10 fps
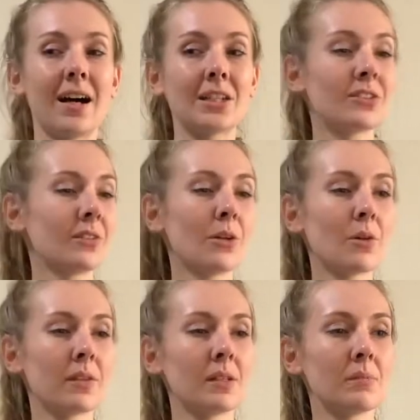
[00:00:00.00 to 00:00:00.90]
Do you know
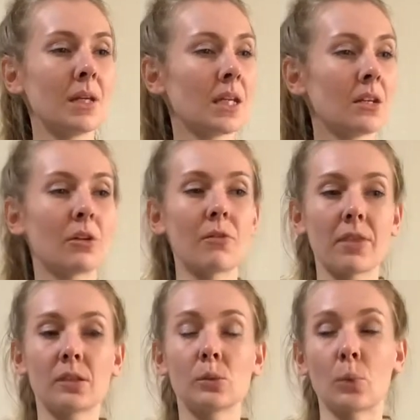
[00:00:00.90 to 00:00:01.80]
the meaning of
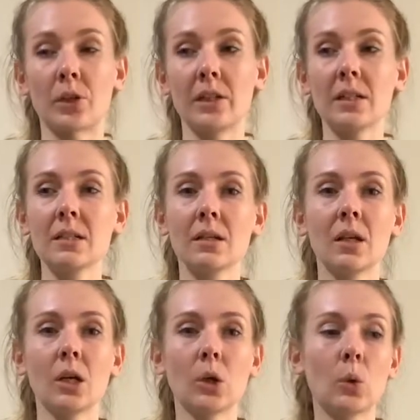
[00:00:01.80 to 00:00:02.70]
this word?
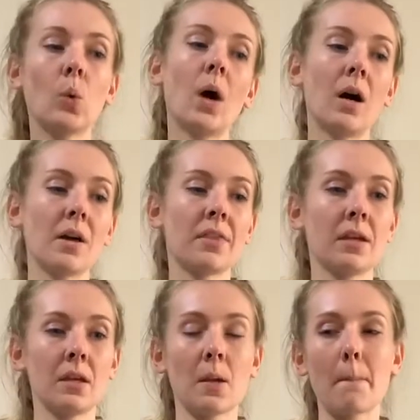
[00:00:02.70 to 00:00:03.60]
Who are
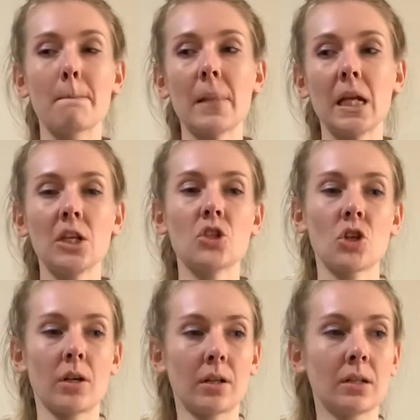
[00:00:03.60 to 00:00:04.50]
they?
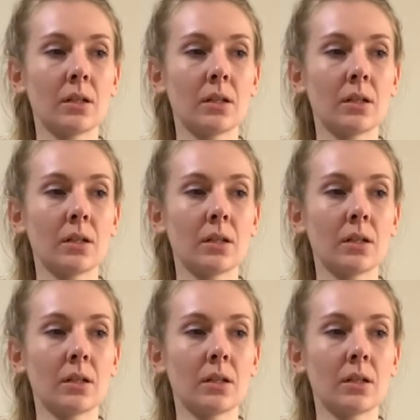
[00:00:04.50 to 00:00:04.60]
Magi.